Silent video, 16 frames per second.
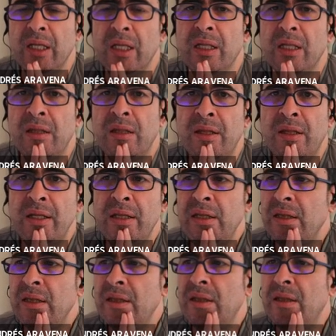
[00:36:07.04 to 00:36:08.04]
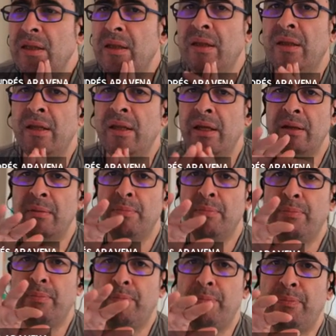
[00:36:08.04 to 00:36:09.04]
then the
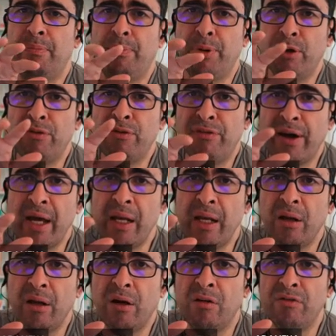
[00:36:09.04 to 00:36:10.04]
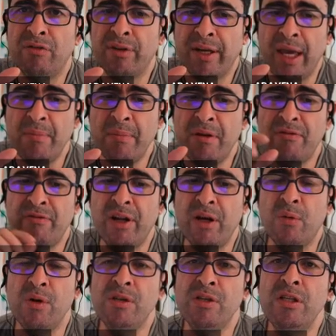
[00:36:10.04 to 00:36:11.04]
profile of chimer
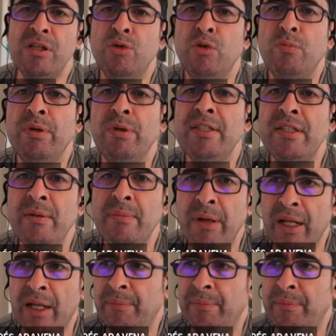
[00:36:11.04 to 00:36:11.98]
frequency should be similar.